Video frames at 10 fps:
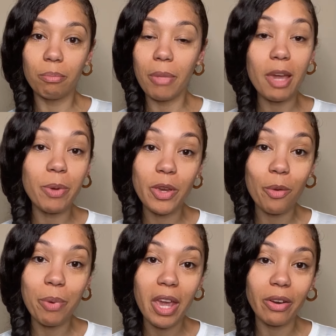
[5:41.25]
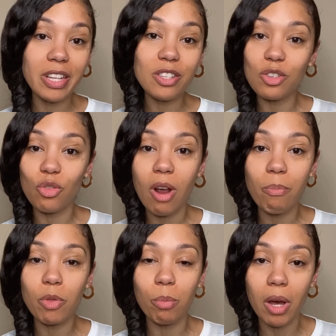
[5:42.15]
Maybe your parents
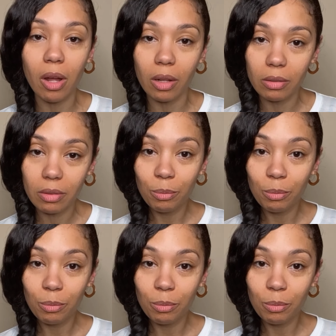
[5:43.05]
dropped the ball,